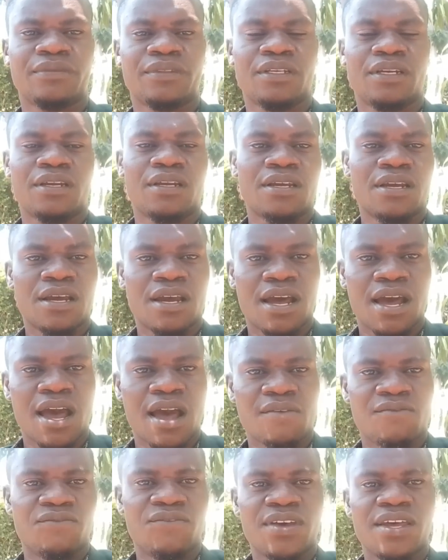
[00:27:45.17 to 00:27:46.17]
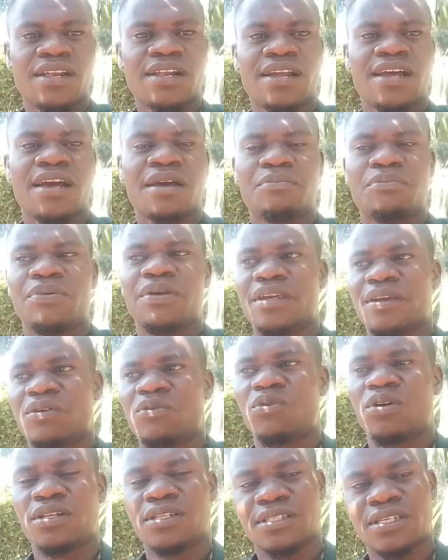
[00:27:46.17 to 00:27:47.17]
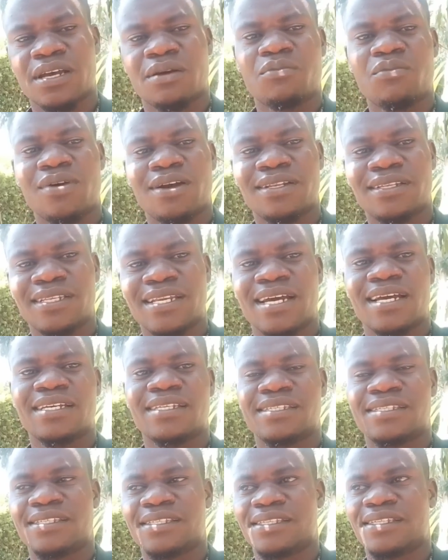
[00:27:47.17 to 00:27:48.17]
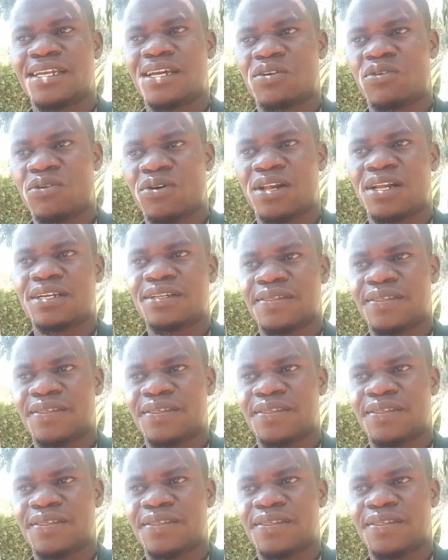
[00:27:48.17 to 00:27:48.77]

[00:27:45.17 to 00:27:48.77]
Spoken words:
I'm very happy when someone does the correct thing.